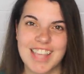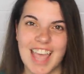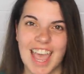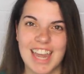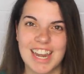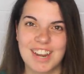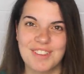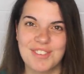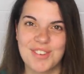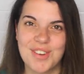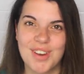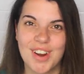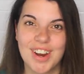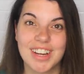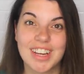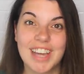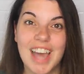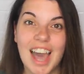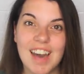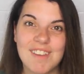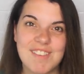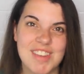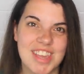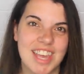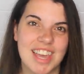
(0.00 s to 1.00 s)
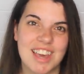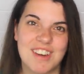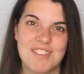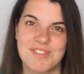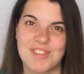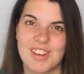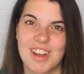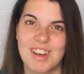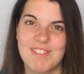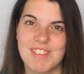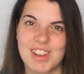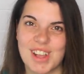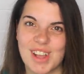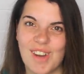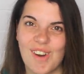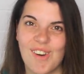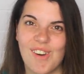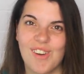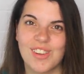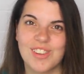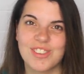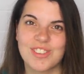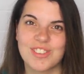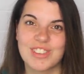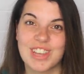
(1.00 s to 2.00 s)
And if you are coming from
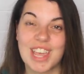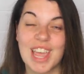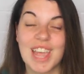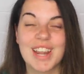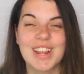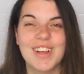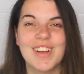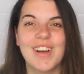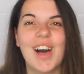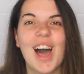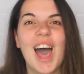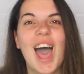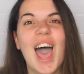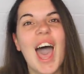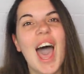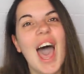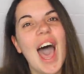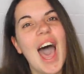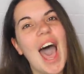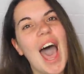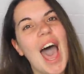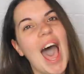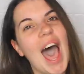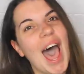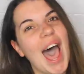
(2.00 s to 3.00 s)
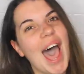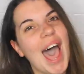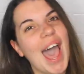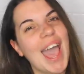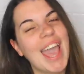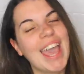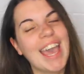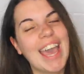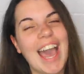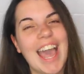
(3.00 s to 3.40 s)
Nicole's channel, hi,